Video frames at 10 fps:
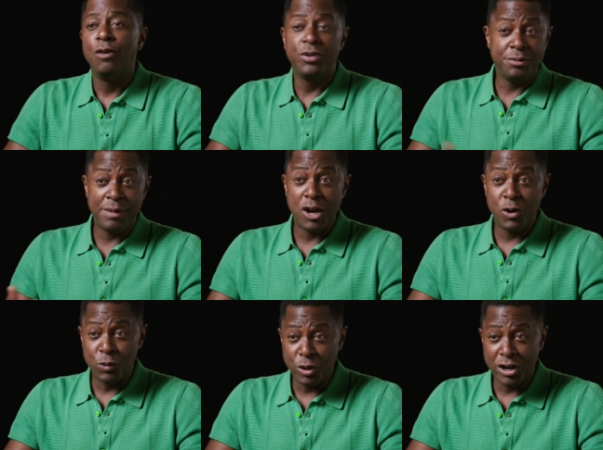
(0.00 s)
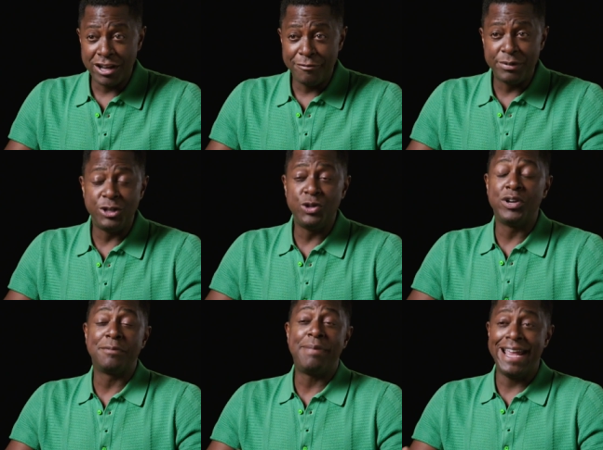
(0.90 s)
Within my own work, I've been
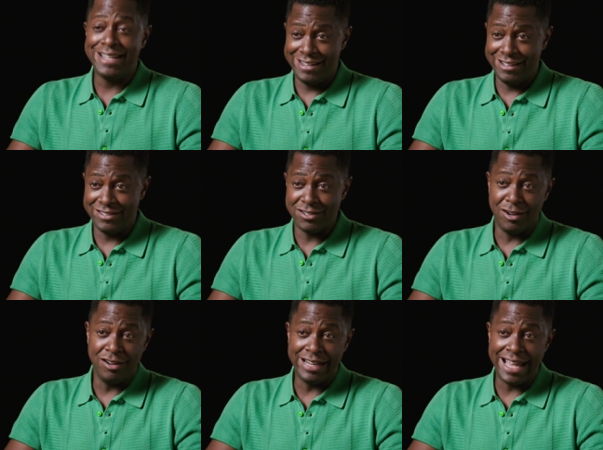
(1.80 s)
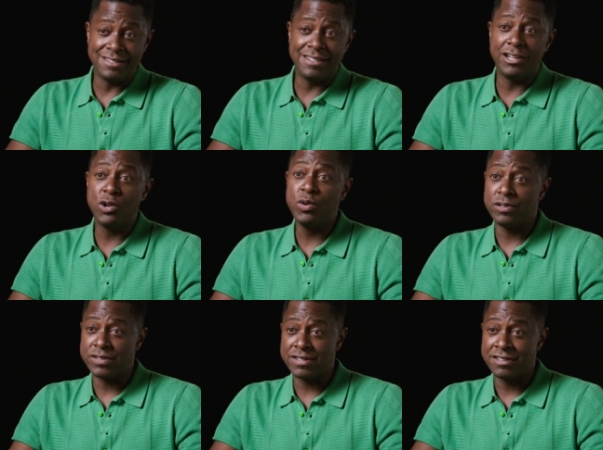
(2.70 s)
doing paintings on antique
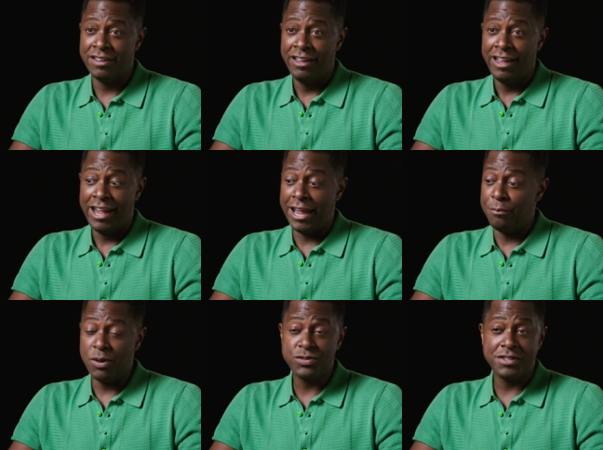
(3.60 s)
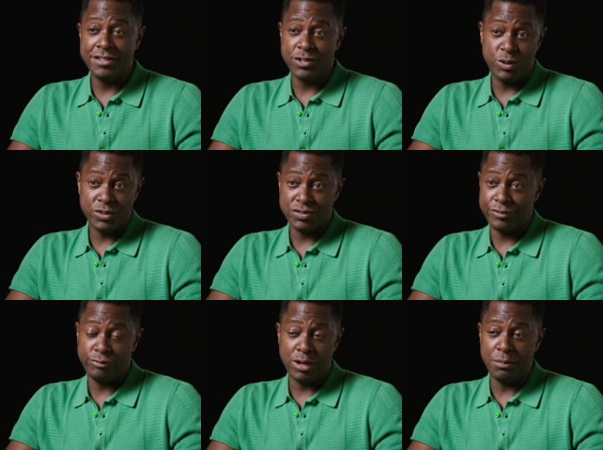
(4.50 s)
quilts, and most of these quilts
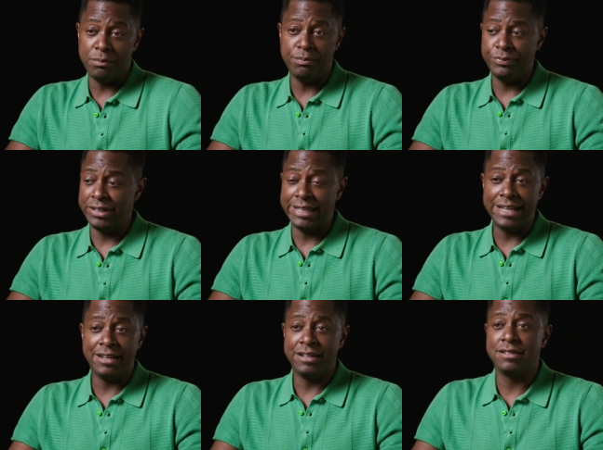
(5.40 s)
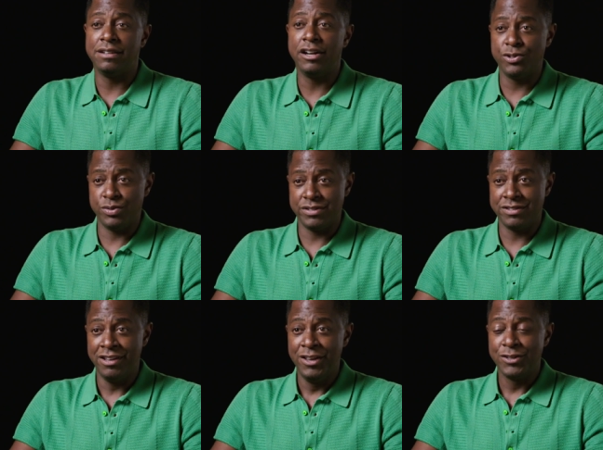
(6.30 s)
are from the late
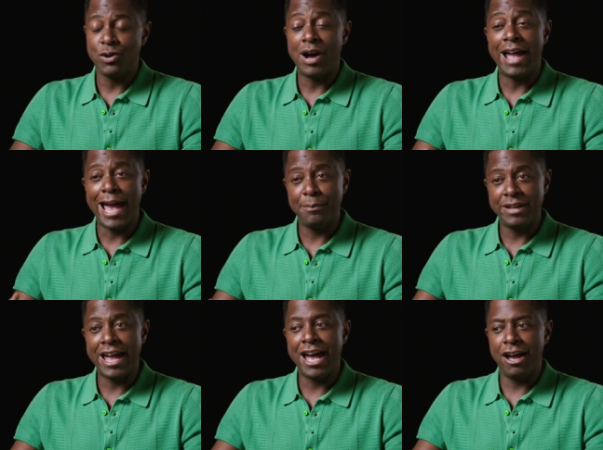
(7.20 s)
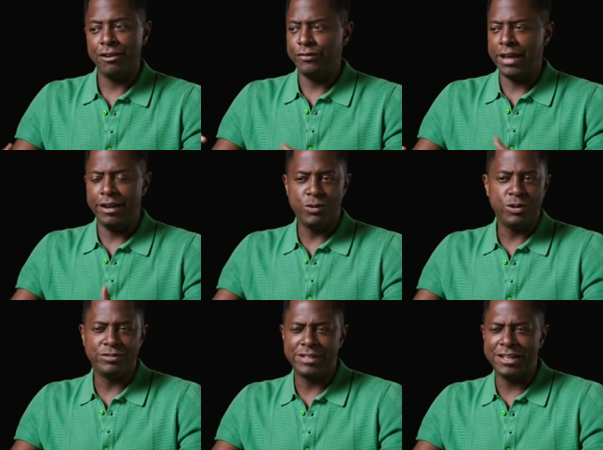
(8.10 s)
1900s. So I happen to have a
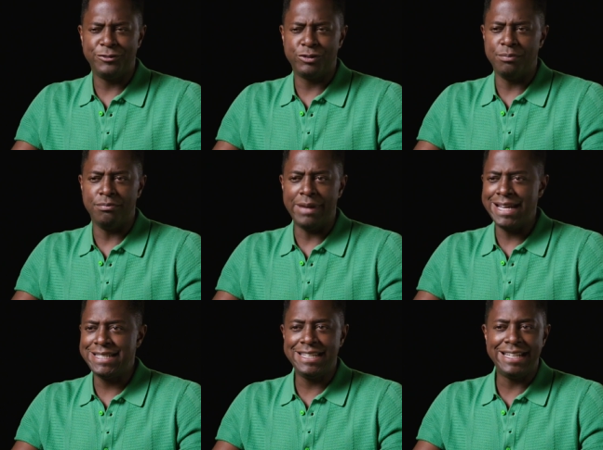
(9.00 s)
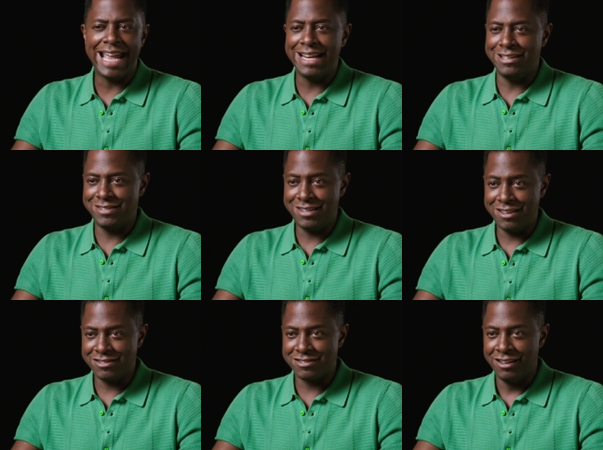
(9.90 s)
quilt dated from
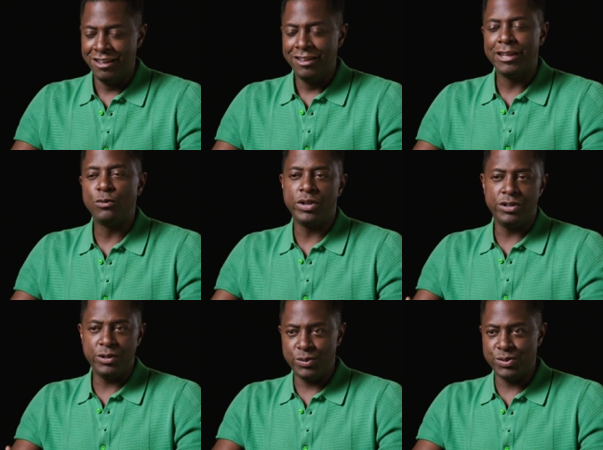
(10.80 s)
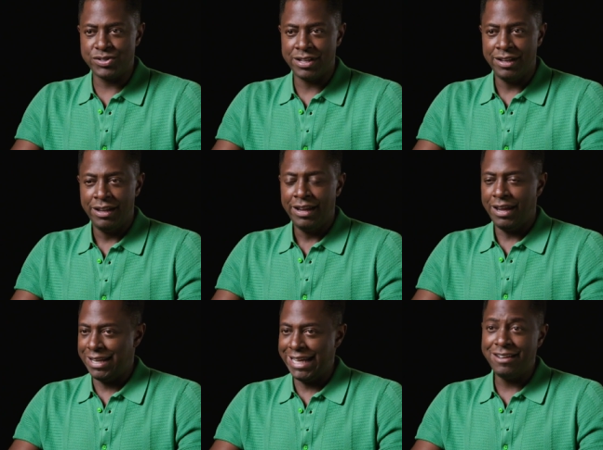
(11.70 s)
1886 that we used
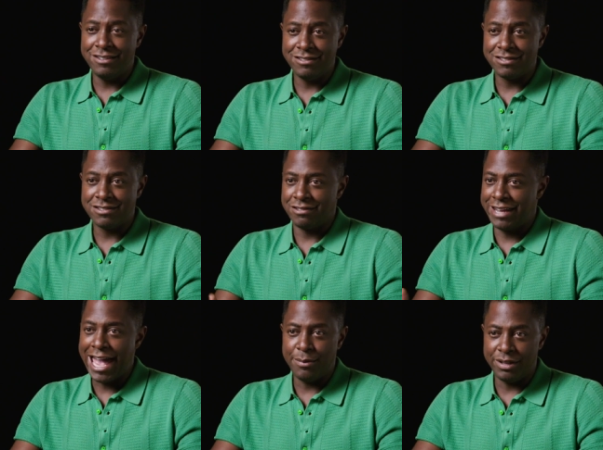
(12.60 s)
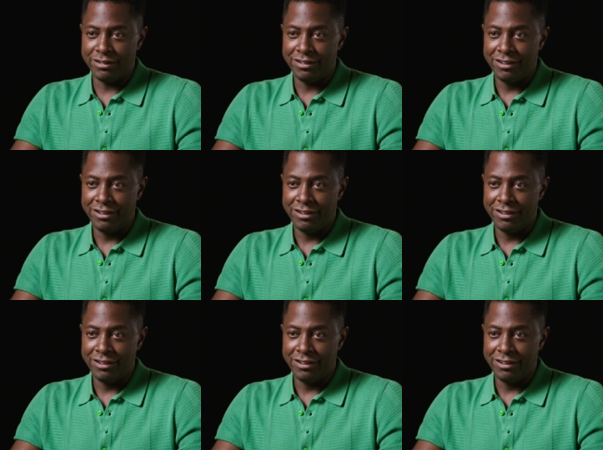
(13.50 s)
in Eden's cabin.